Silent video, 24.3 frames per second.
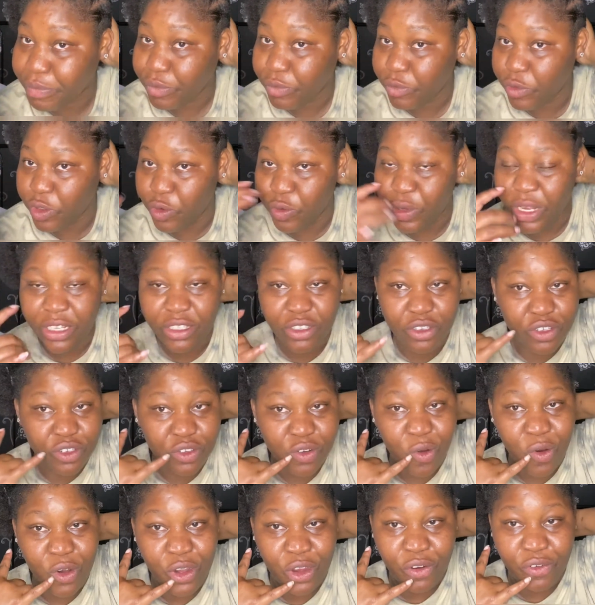you can just
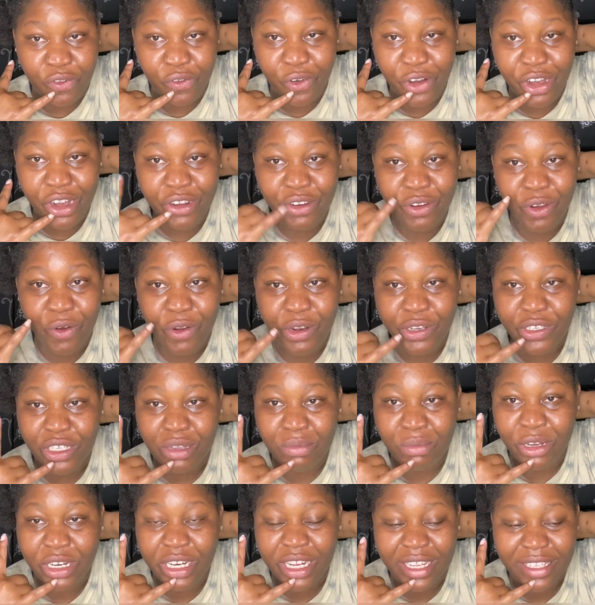call your friend, call
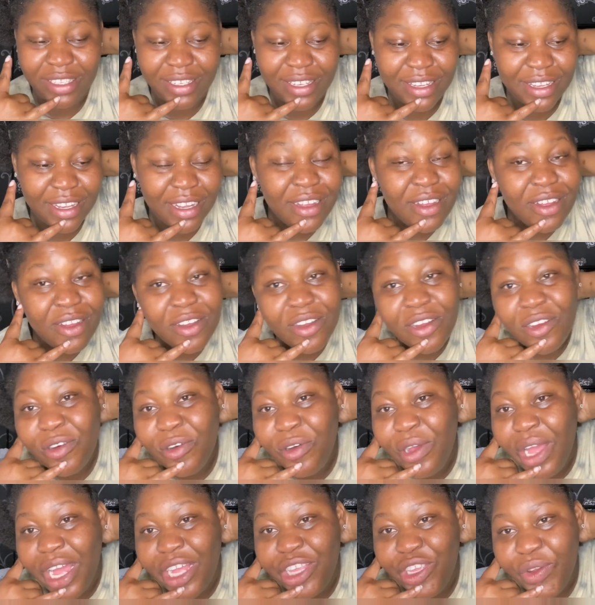somebody and say, oh,
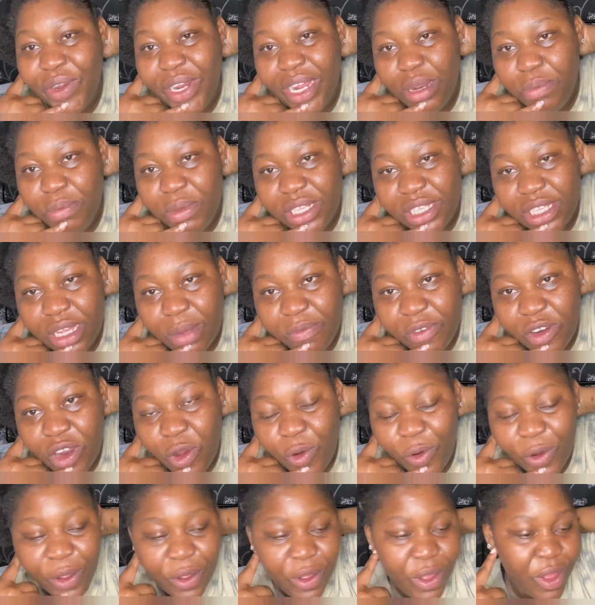can you lend me some
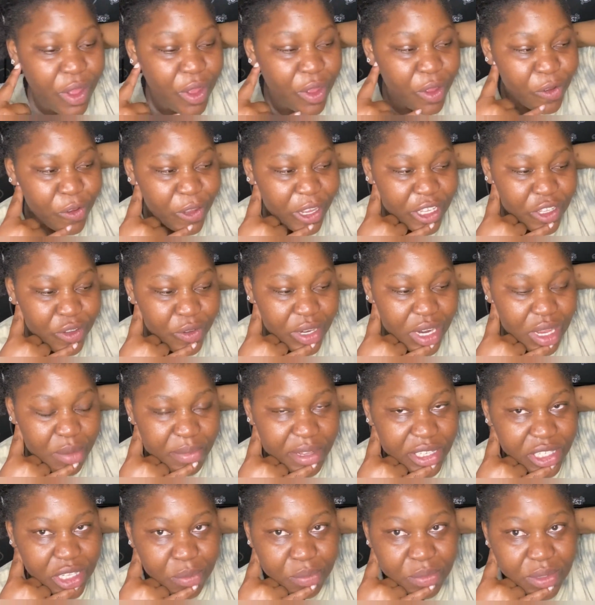flour, or can you lend me
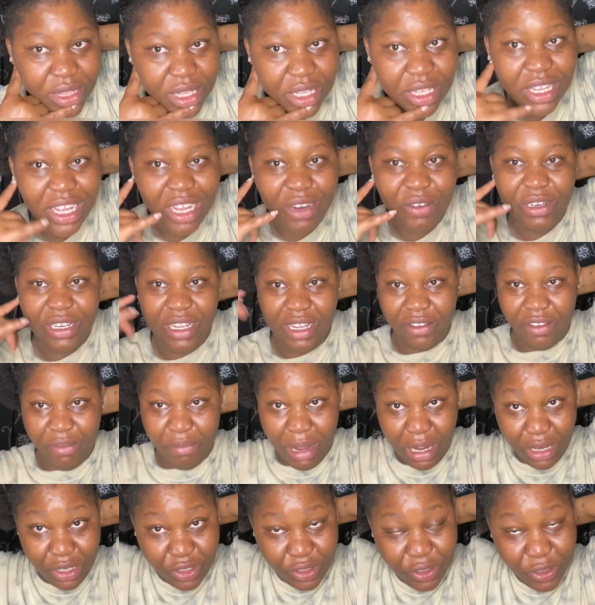something? I'll give
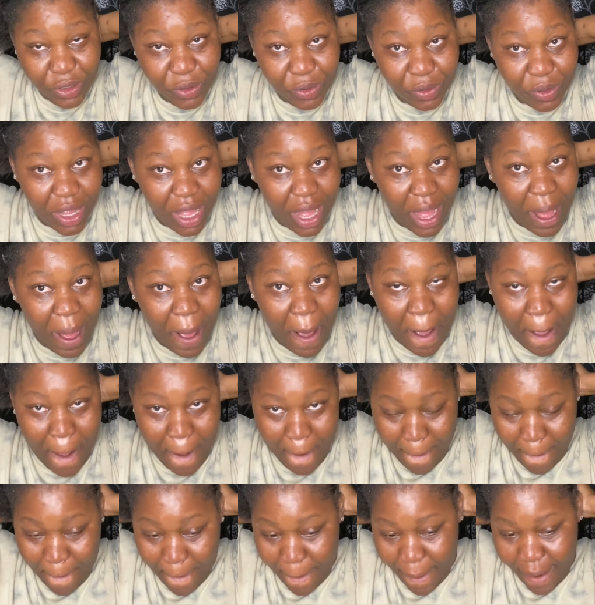back to you.
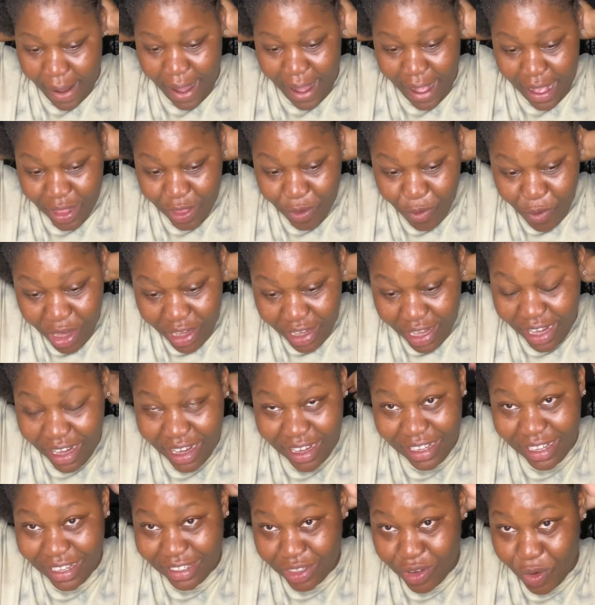Knowing that
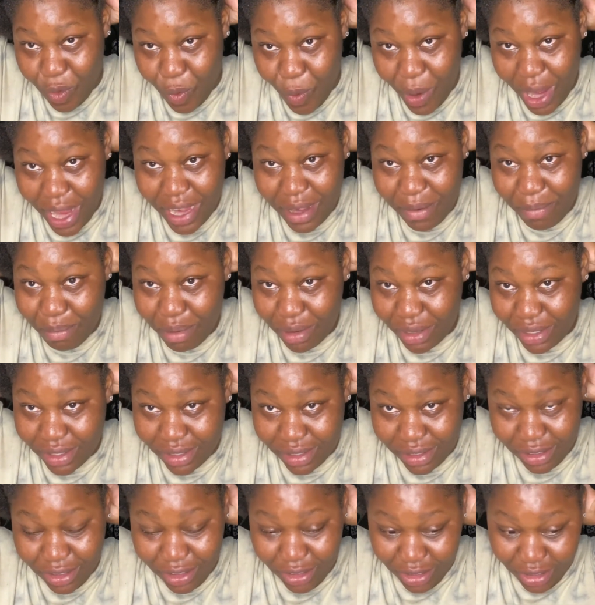as a white
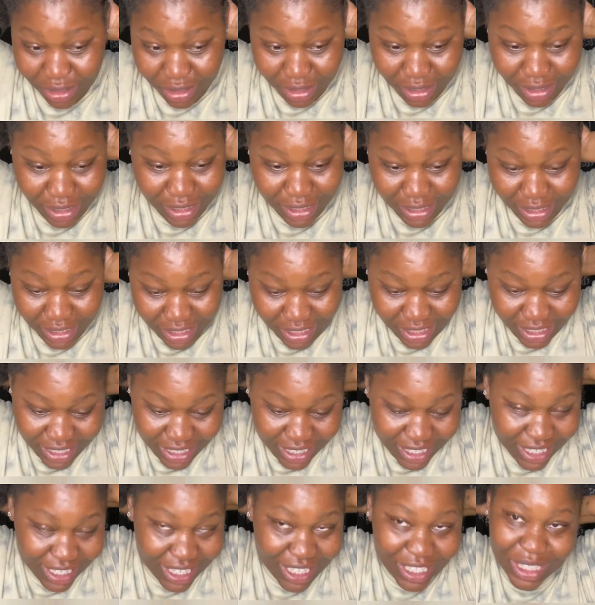person,
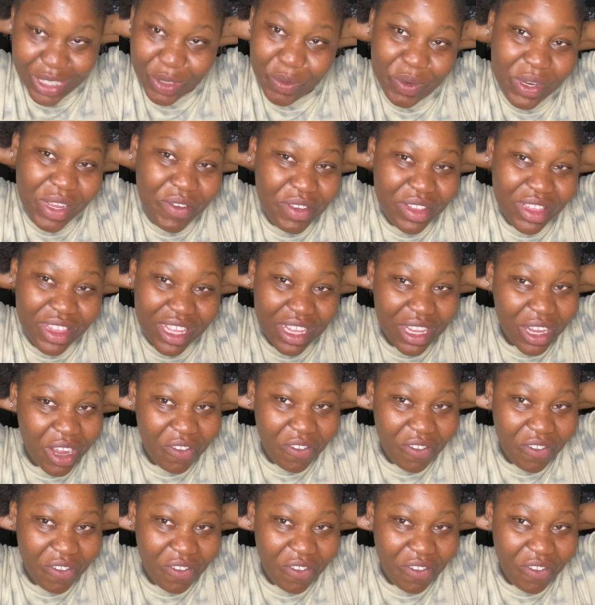don't even think of